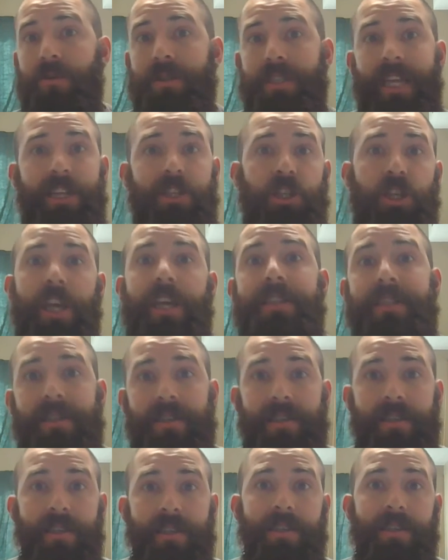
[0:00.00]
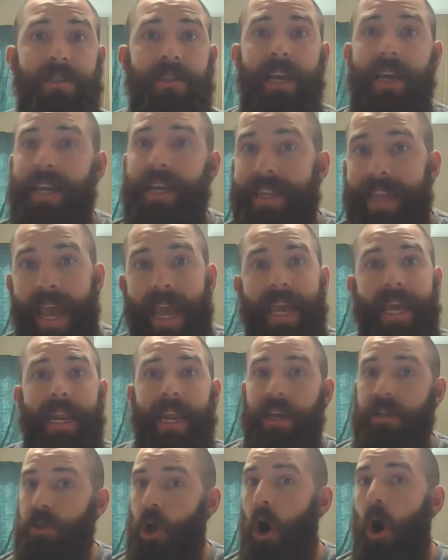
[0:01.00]
was that Jesus's
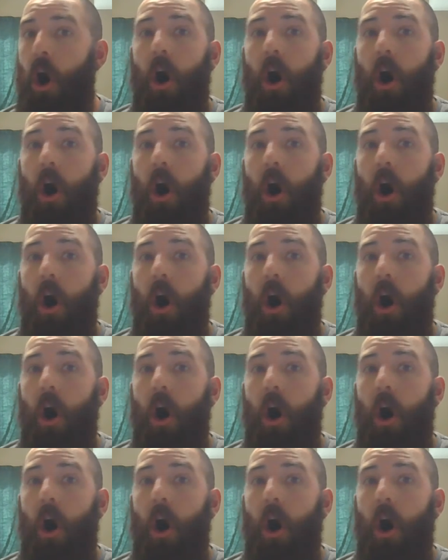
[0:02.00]
deity is